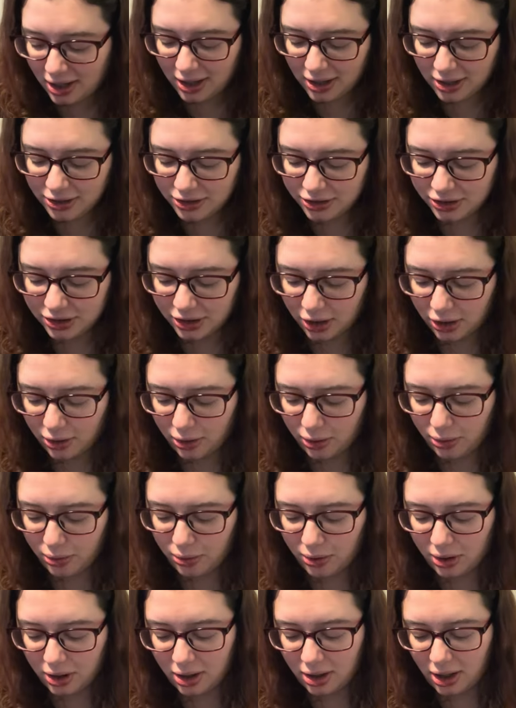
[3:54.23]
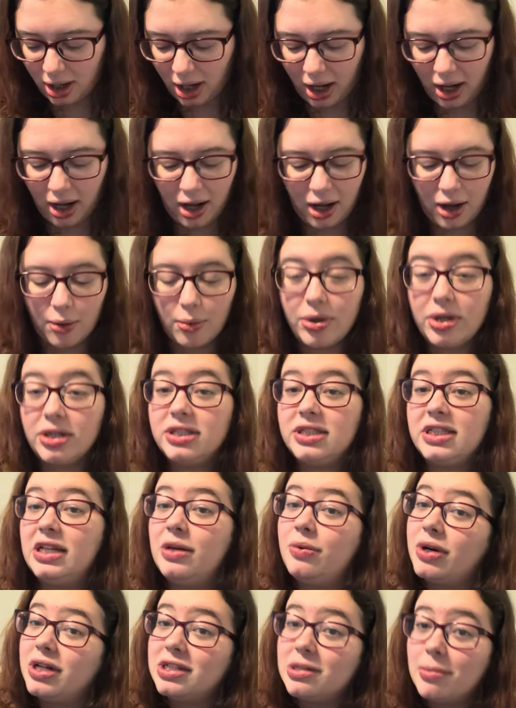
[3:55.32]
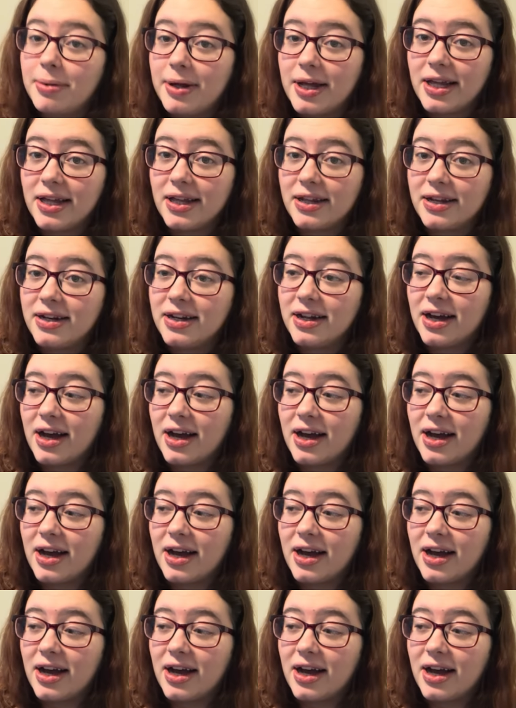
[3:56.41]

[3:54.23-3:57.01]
So once he went to bed,